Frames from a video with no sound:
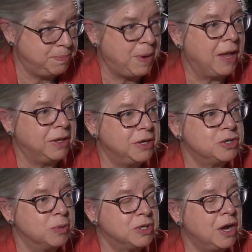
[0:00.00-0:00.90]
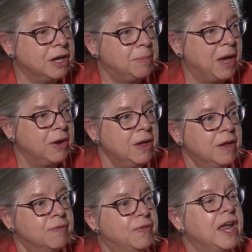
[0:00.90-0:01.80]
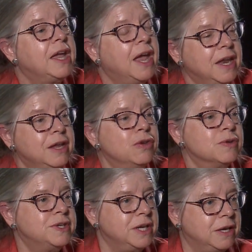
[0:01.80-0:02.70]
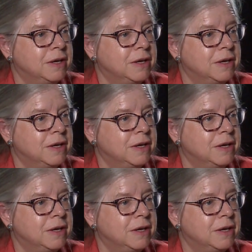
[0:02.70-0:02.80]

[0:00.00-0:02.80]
ballot issue we're talking about, vacating your seat.